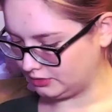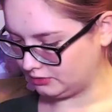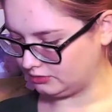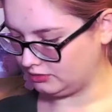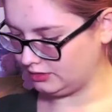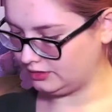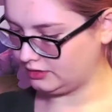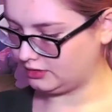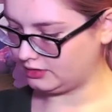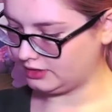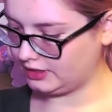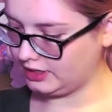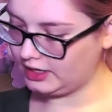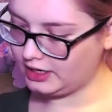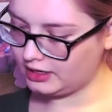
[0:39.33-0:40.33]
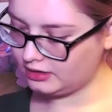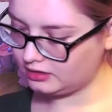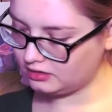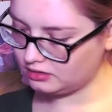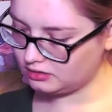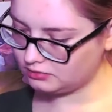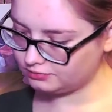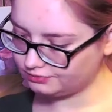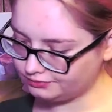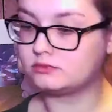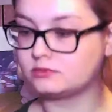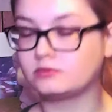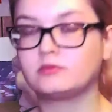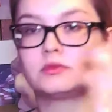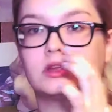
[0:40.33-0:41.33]
Totally thought I had it.
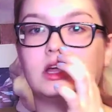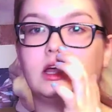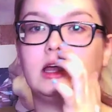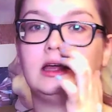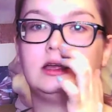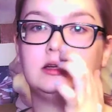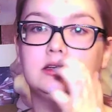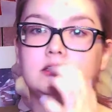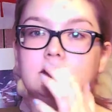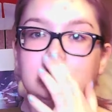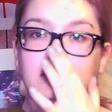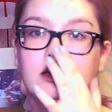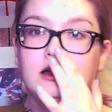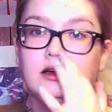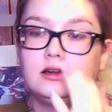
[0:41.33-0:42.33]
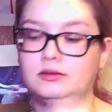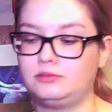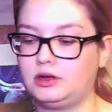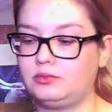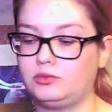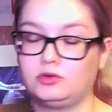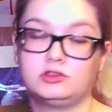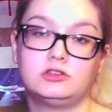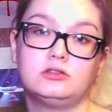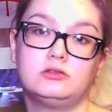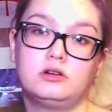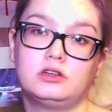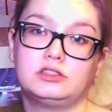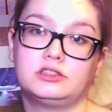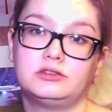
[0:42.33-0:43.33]
And I'm
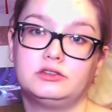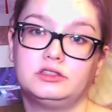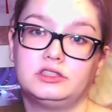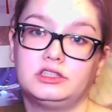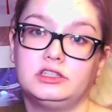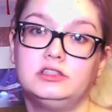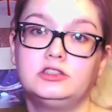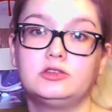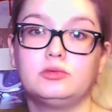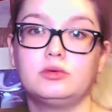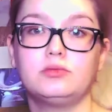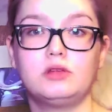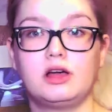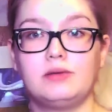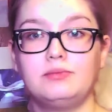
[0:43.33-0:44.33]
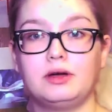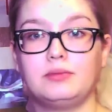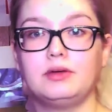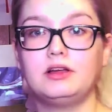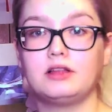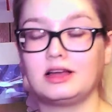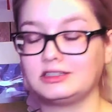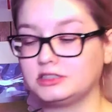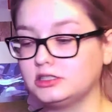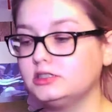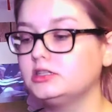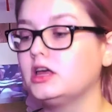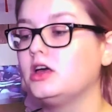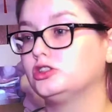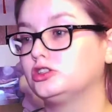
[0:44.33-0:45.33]
also, as you can see, super blind by my
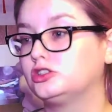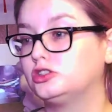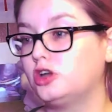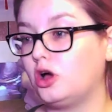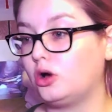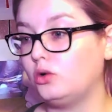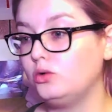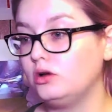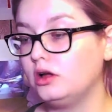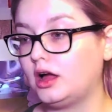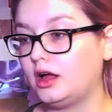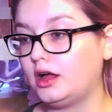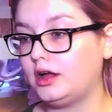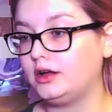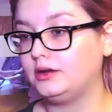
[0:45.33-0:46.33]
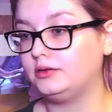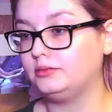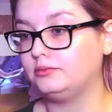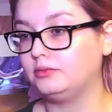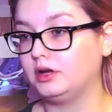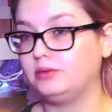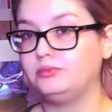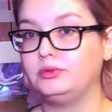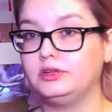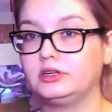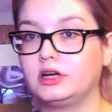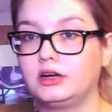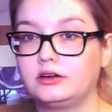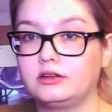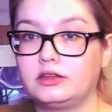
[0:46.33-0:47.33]
glasses. So I might
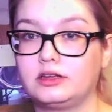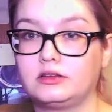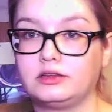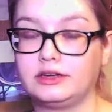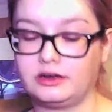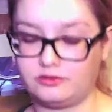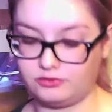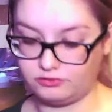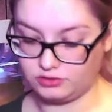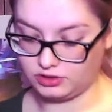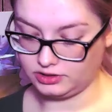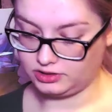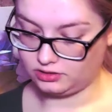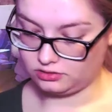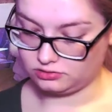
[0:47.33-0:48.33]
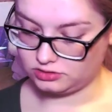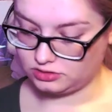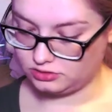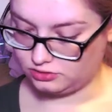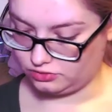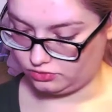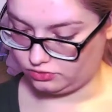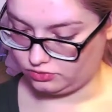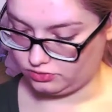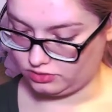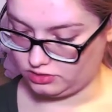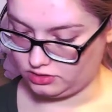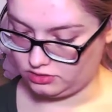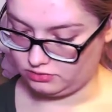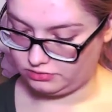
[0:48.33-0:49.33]
be kind of like leaning really close to
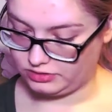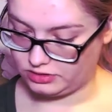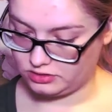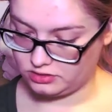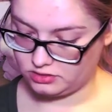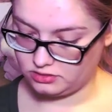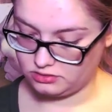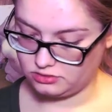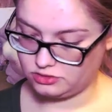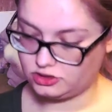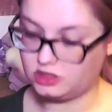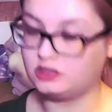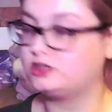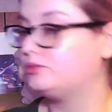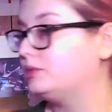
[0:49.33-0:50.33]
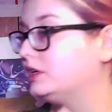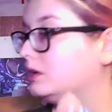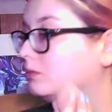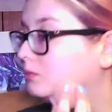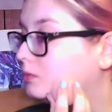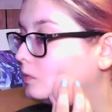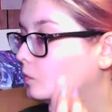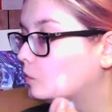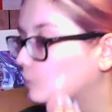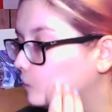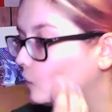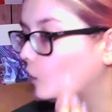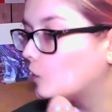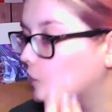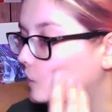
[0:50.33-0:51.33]
the mirror. Judge me.
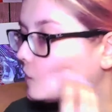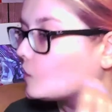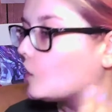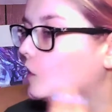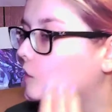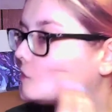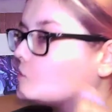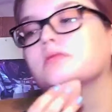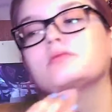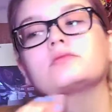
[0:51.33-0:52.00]
I don't care.